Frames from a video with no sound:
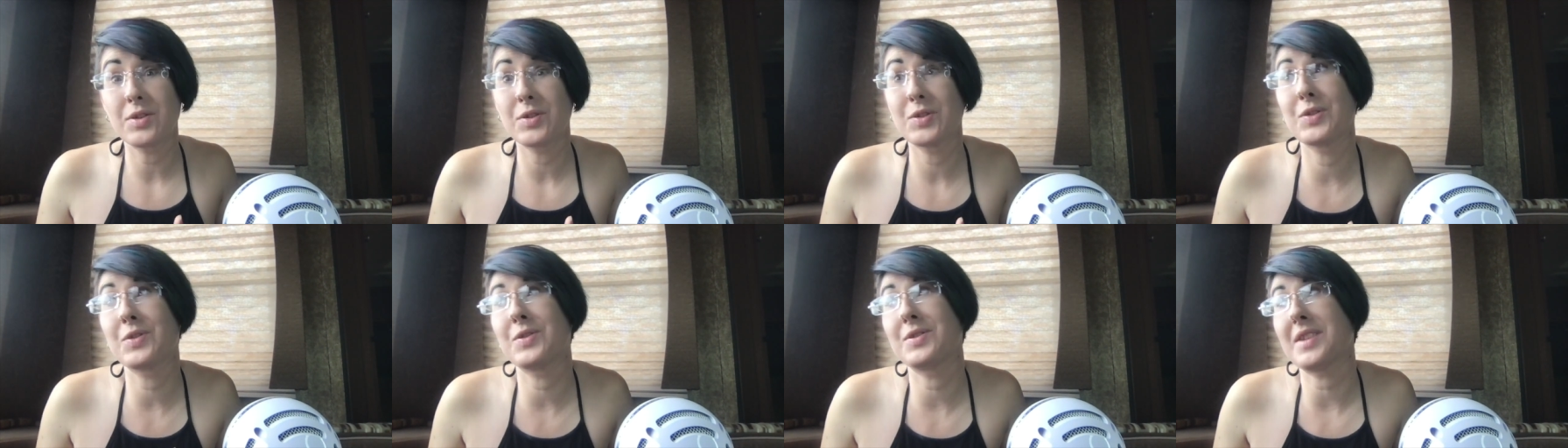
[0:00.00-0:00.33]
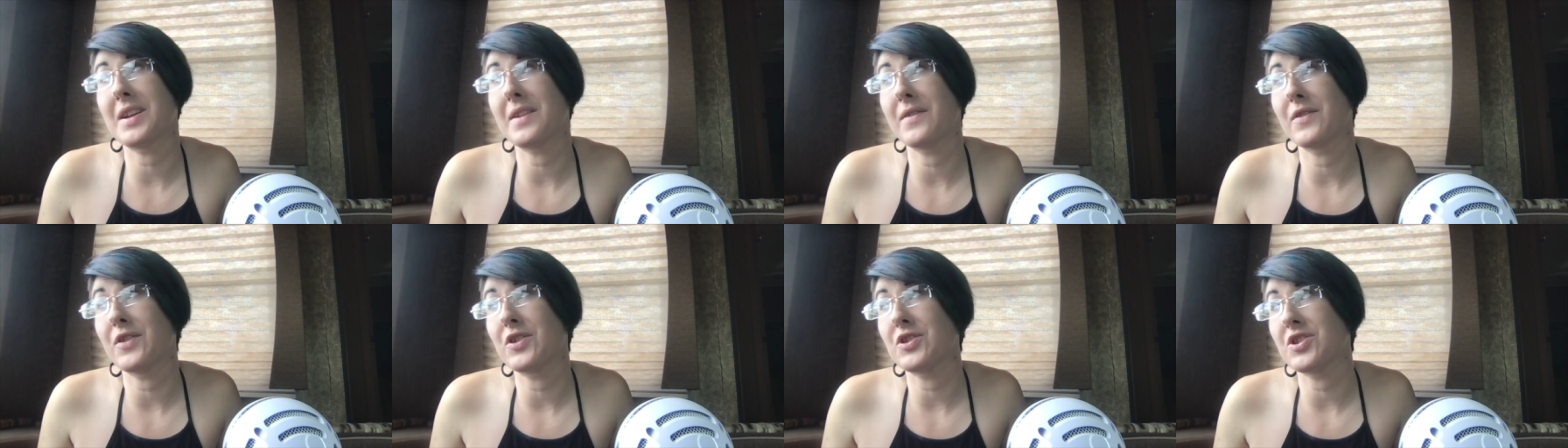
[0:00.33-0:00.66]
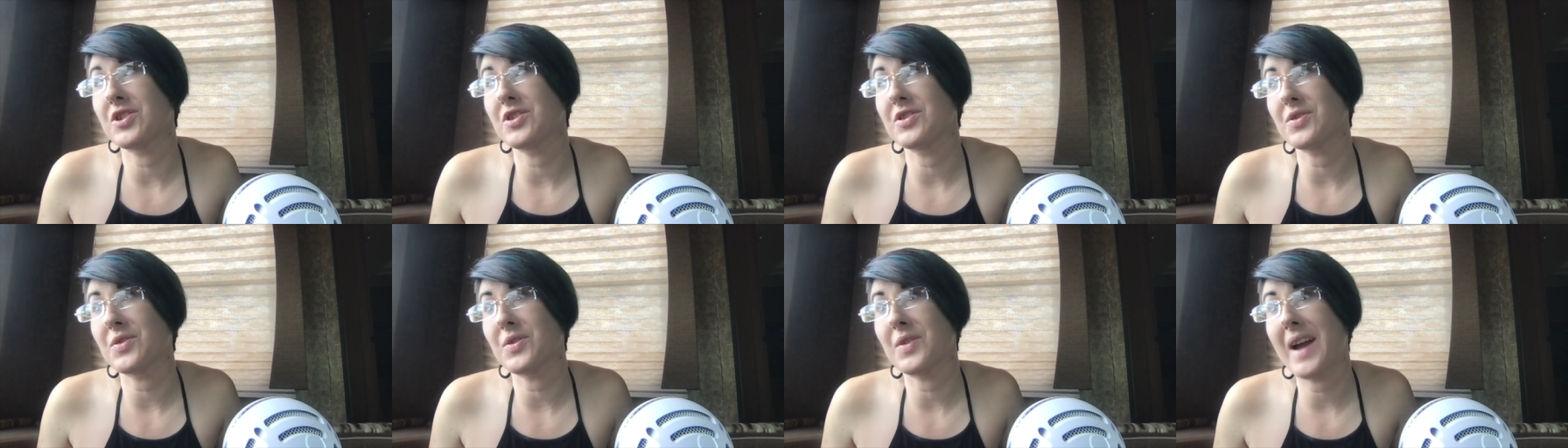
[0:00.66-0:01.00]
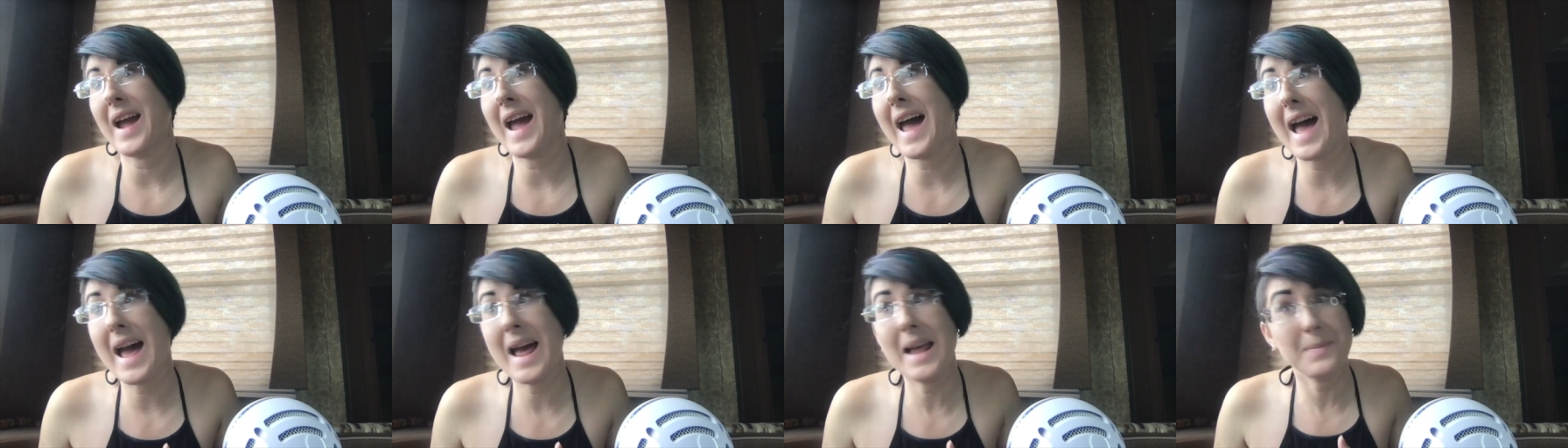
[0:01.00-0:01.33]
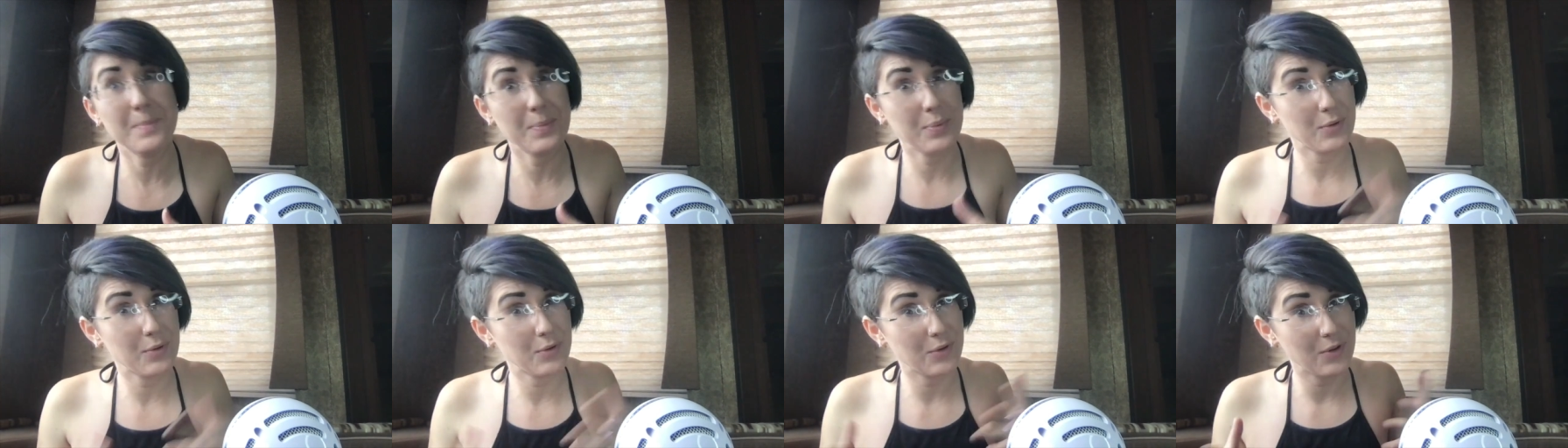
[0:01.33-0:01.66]
neurodivergent, or
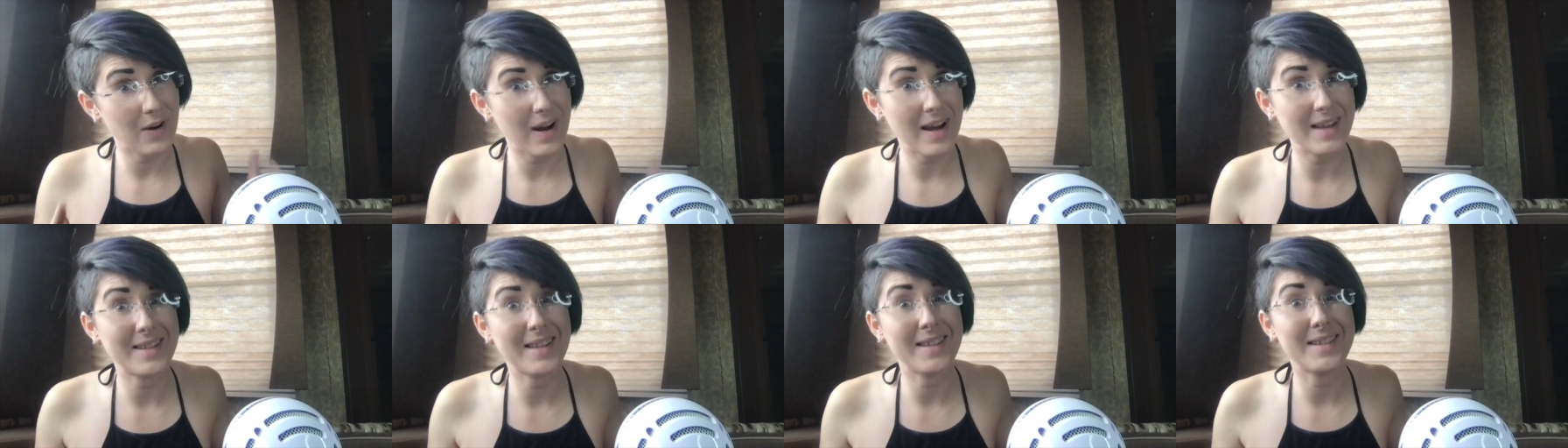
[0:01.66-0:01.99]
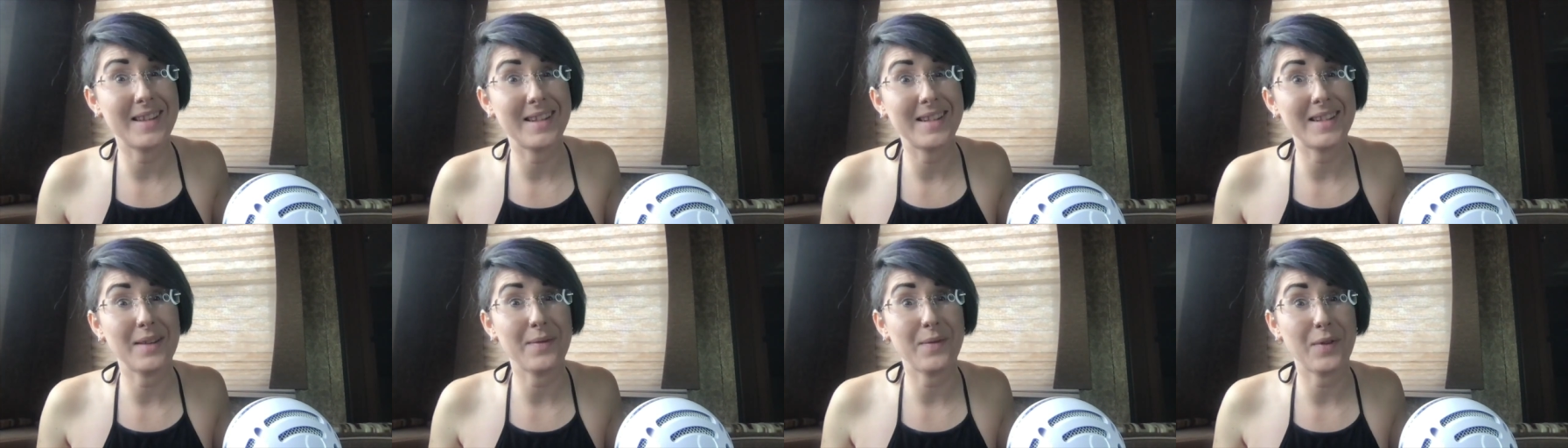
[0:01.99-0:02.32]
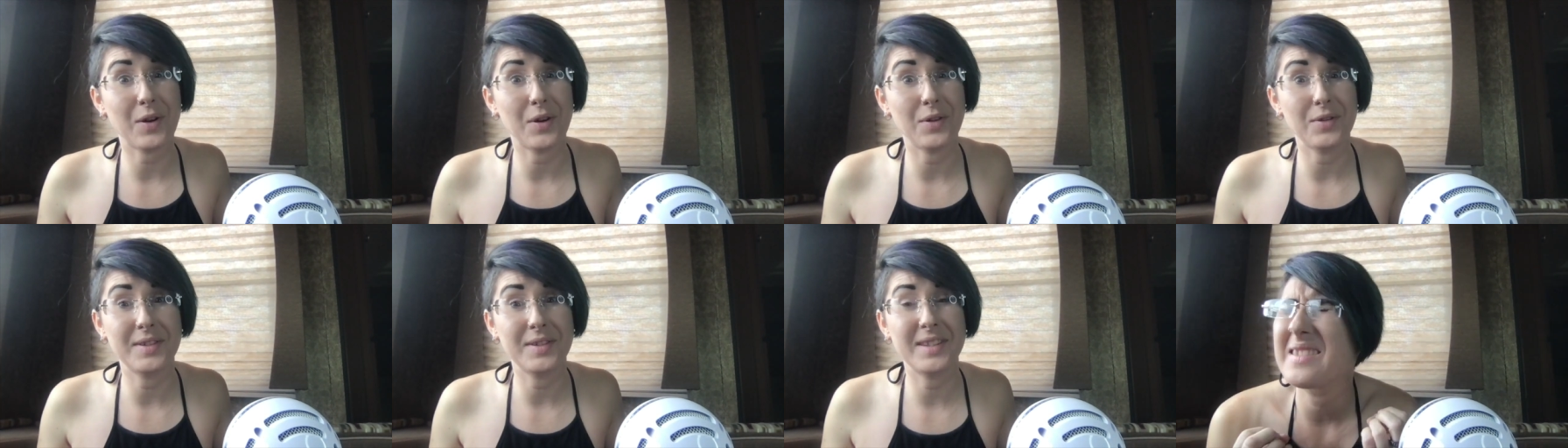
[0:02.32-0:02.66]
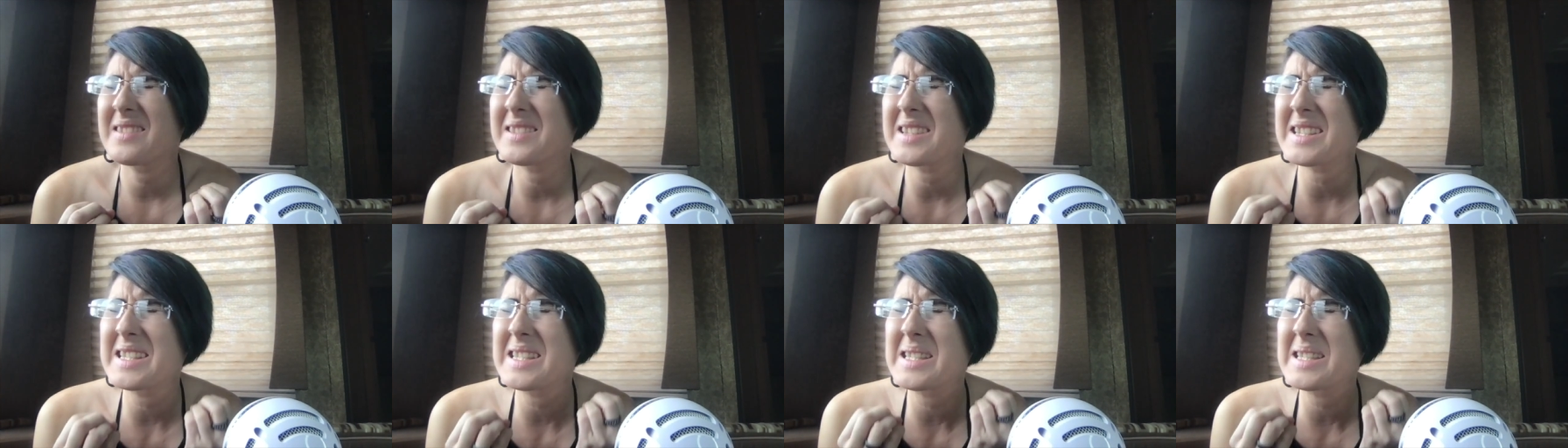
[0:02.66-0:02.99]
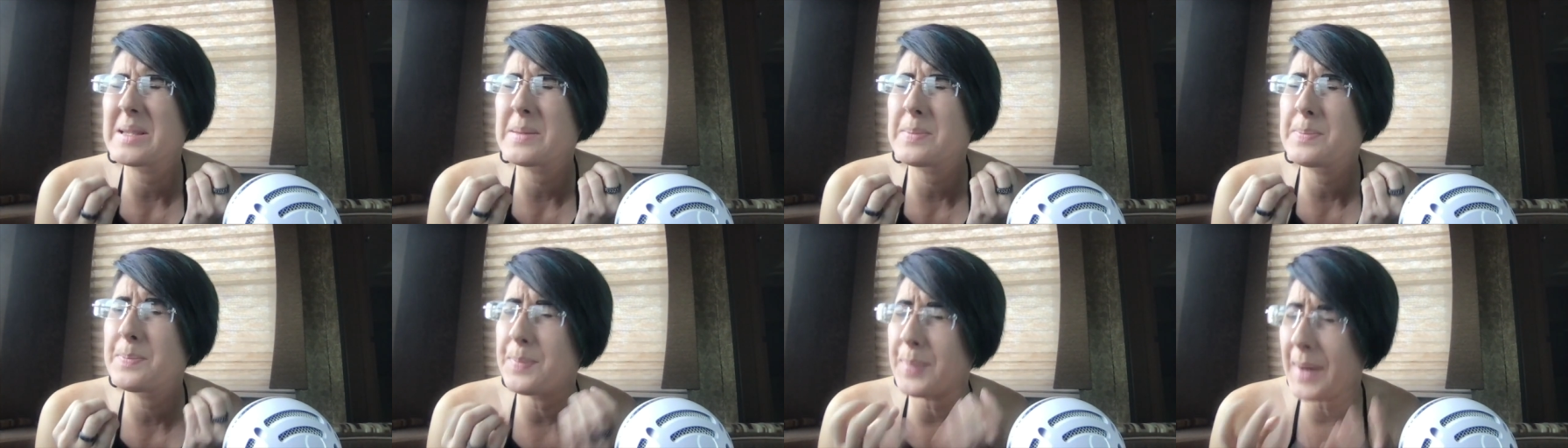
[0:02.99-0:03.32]
had processing difficulties
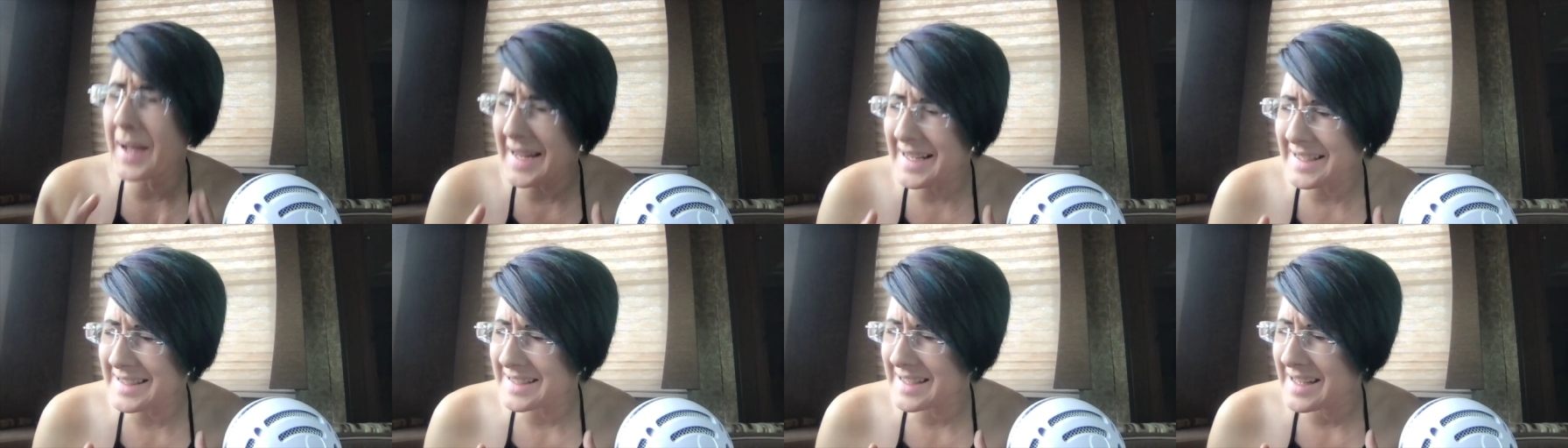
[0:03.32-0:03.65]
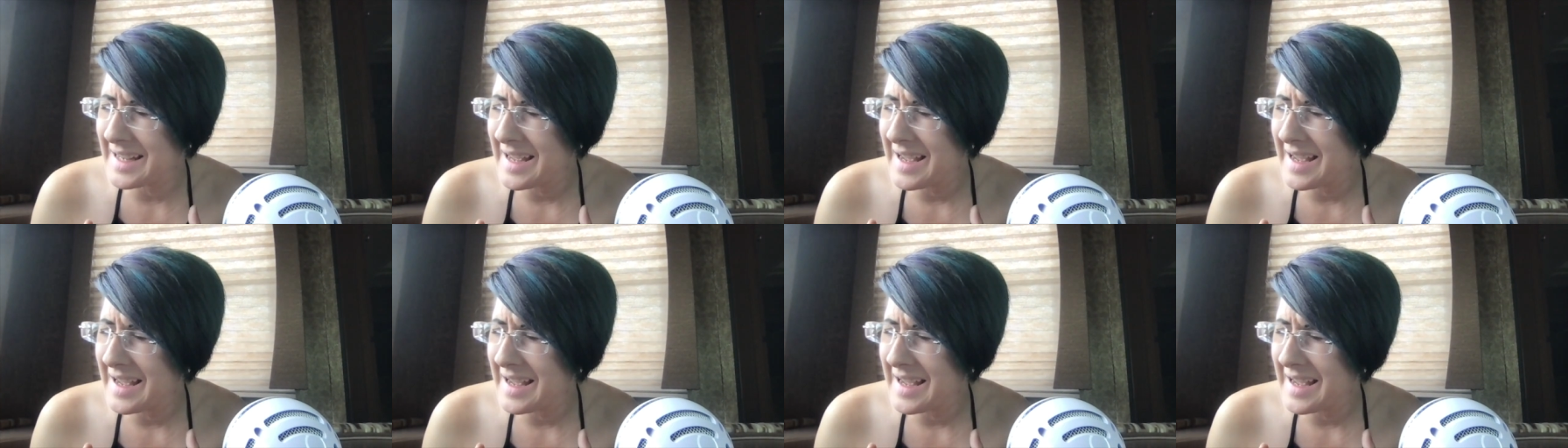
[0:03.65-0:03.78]
despite